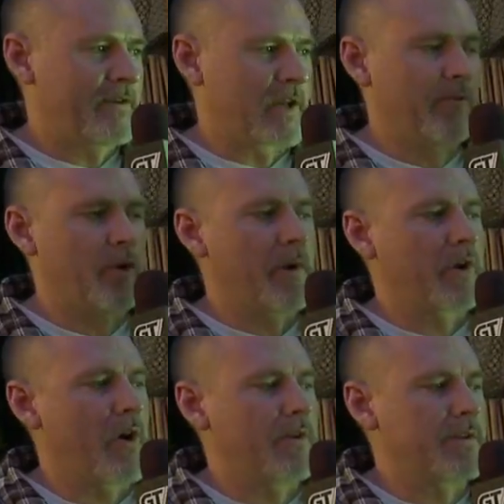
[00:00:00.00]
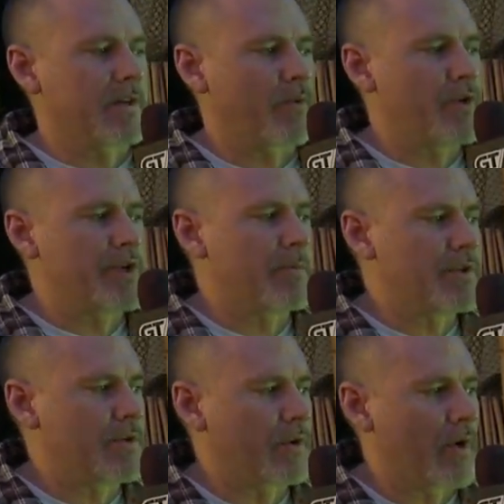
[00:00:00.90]
To give a little bit of context for what Jamie's
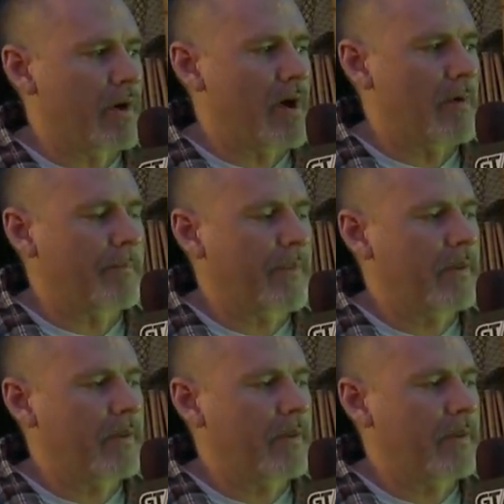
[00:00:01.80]
doing right now,